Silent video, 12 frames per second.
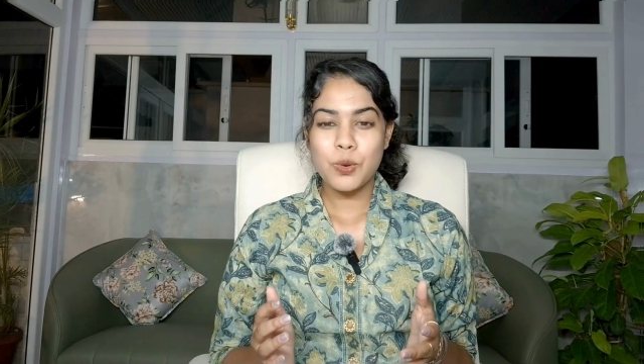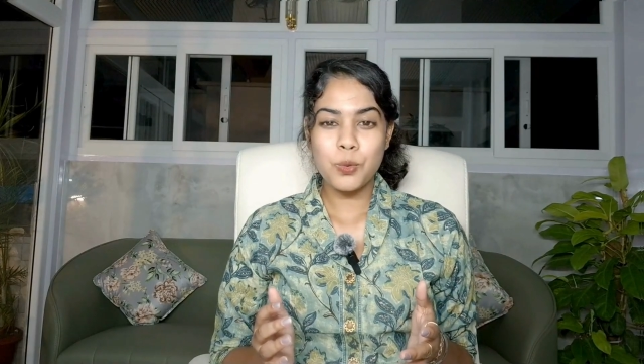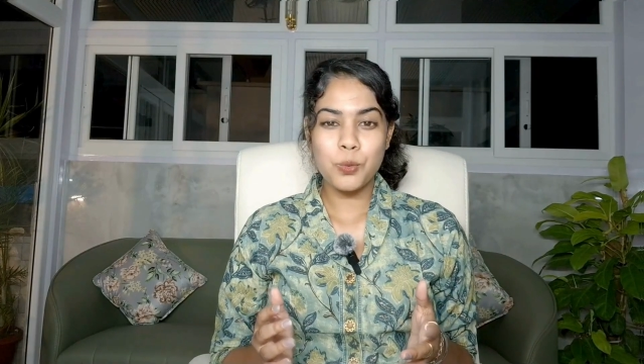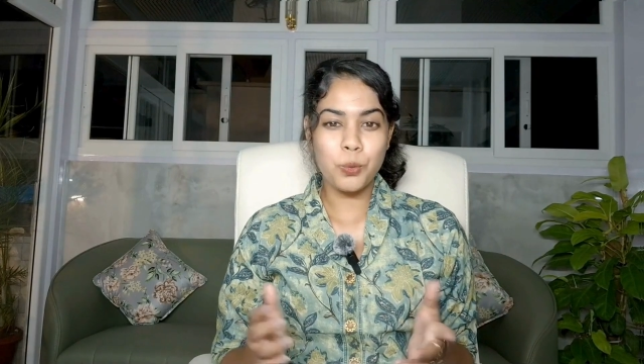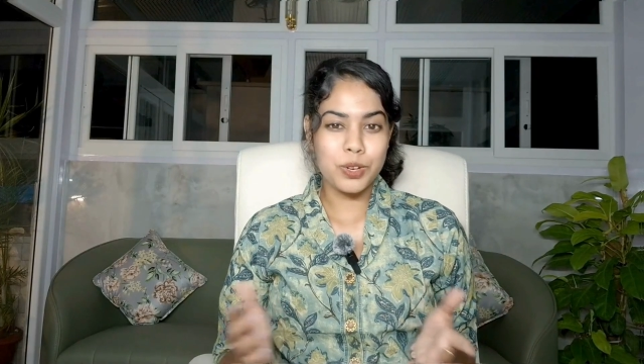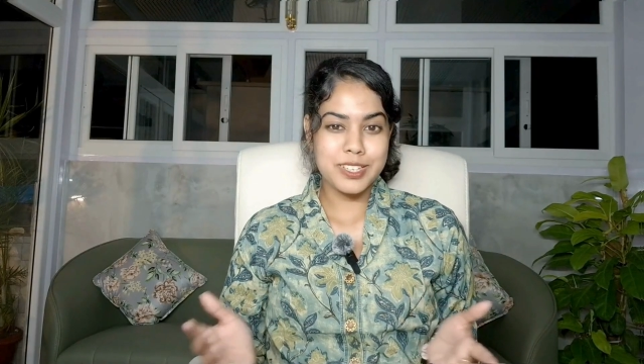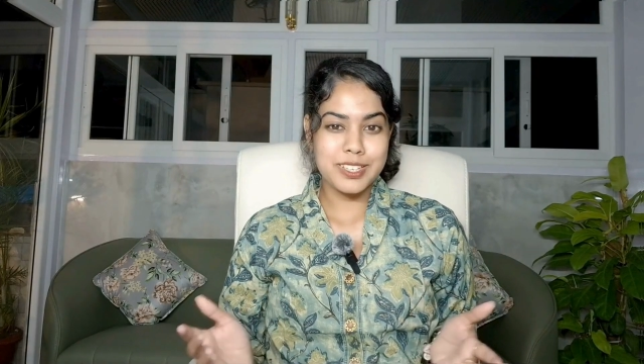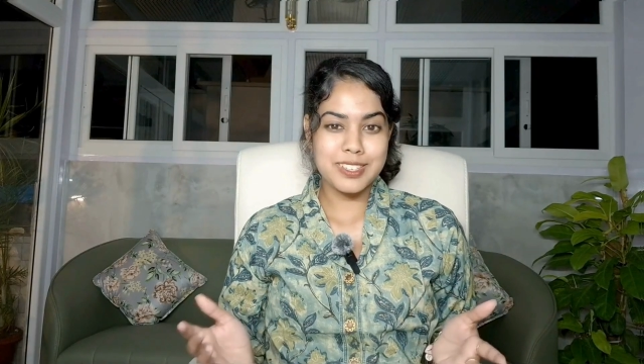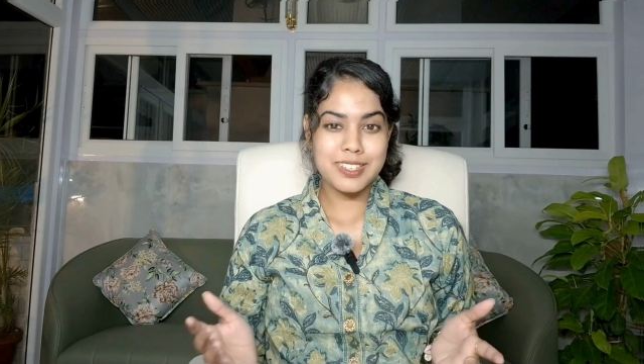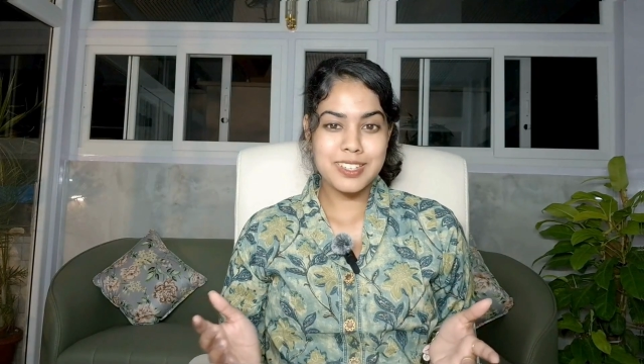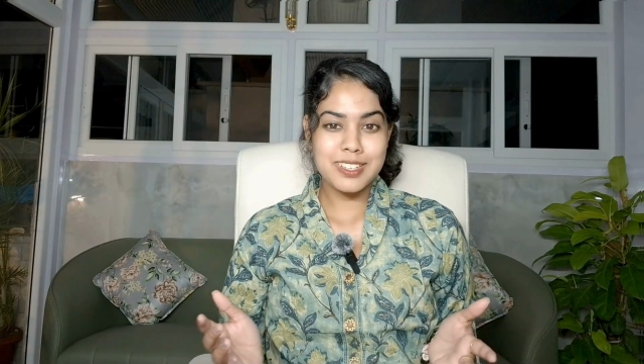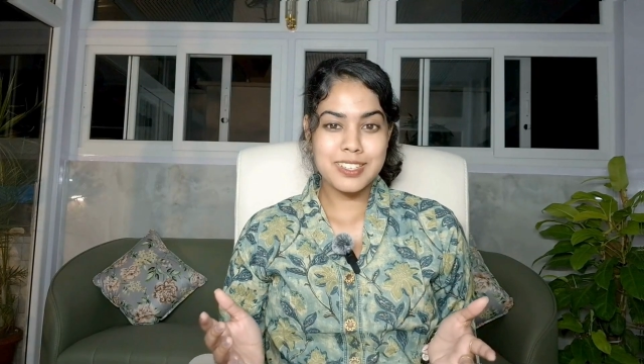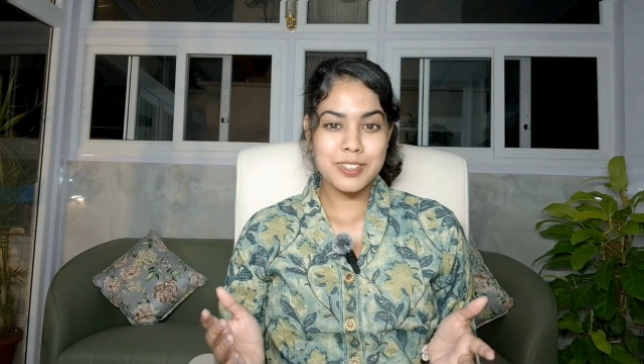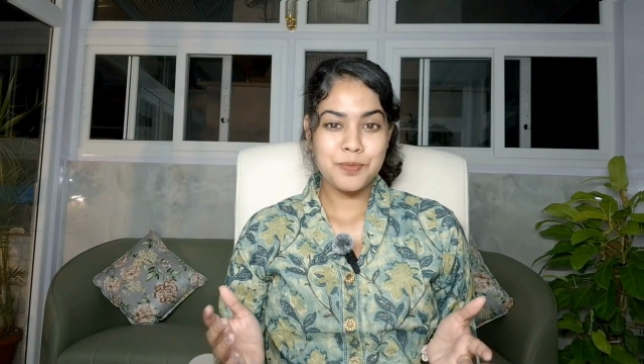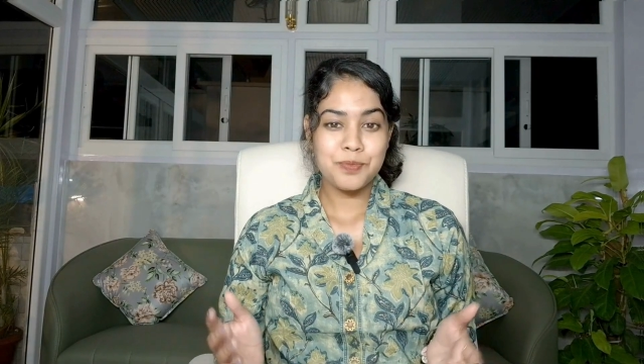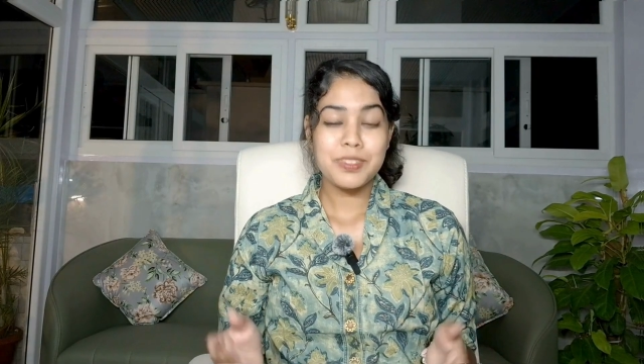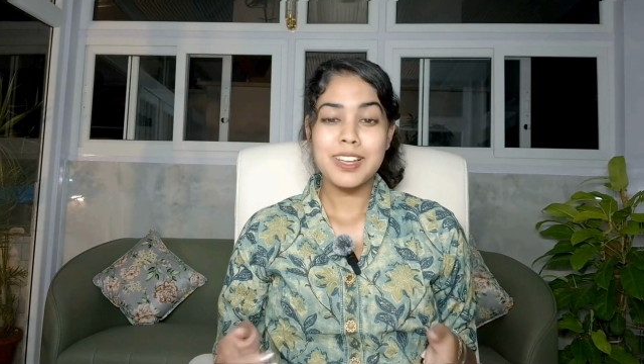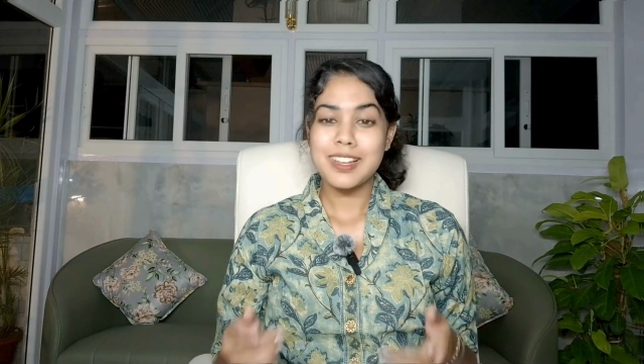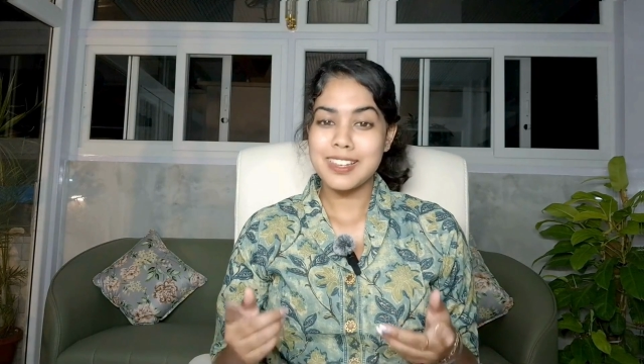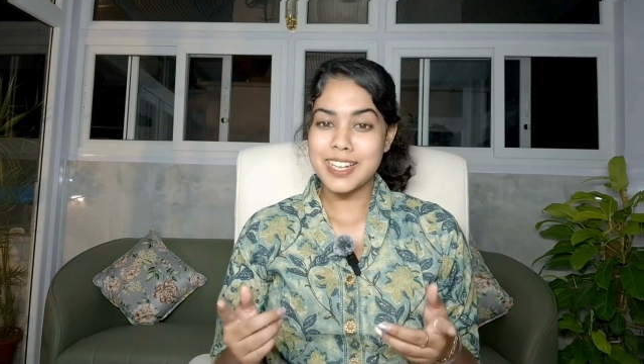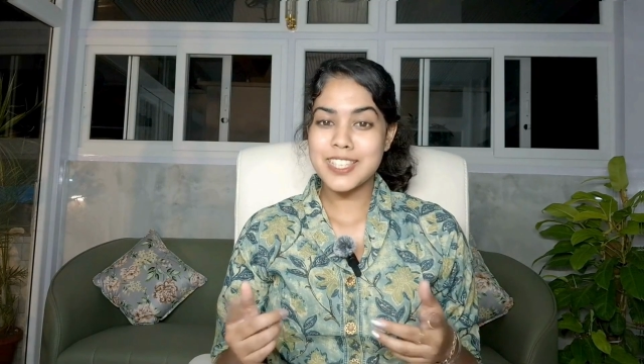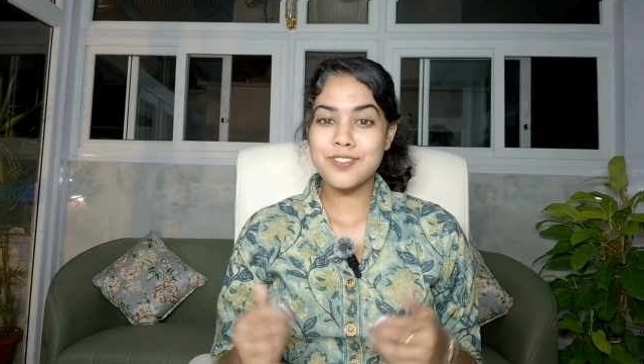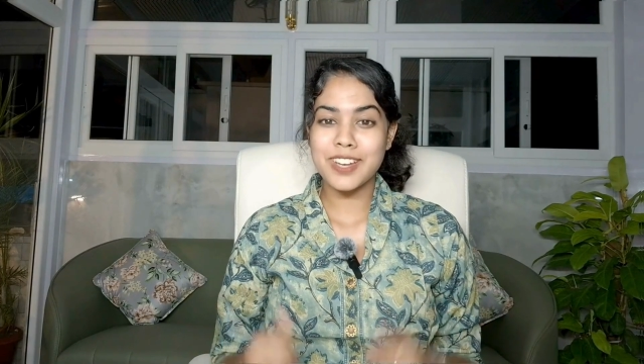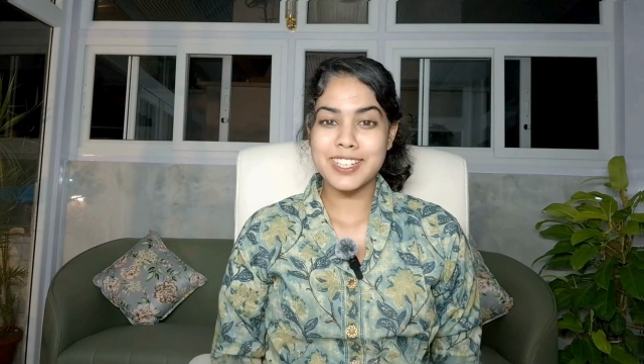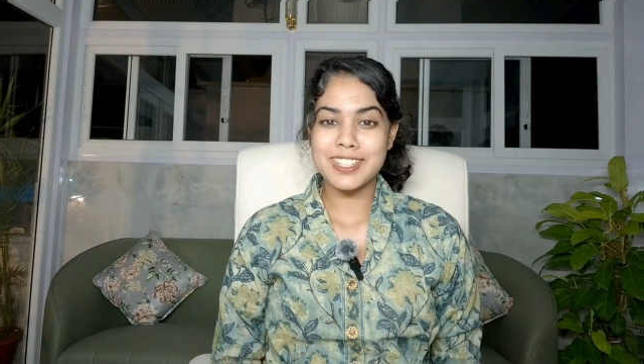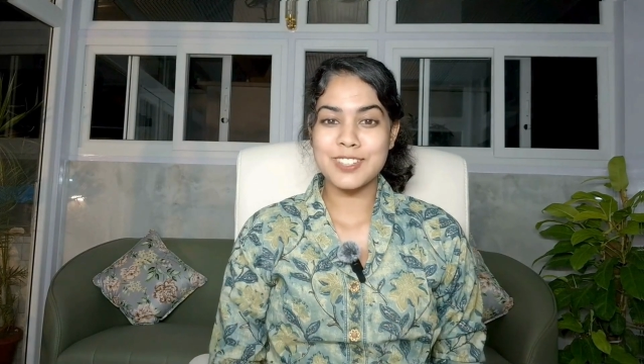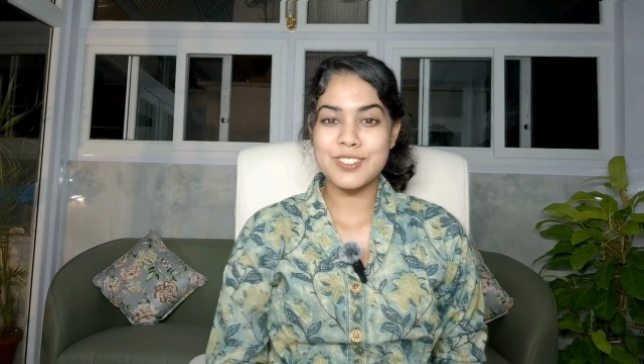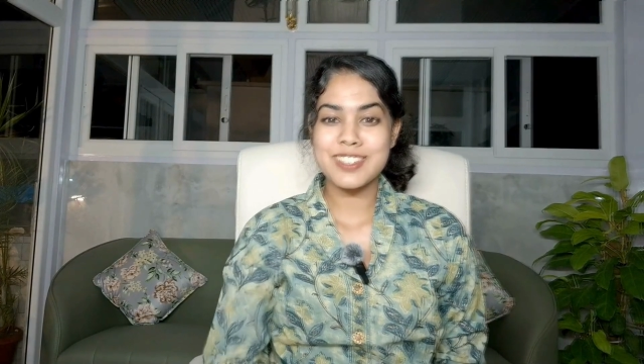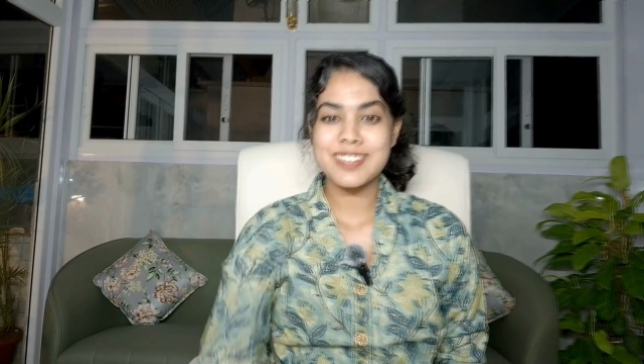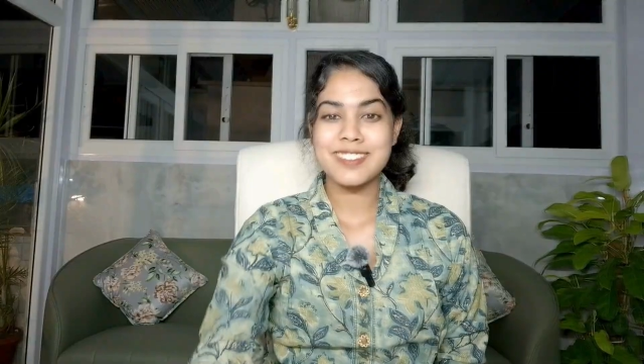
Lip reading: What is this? Let's find out.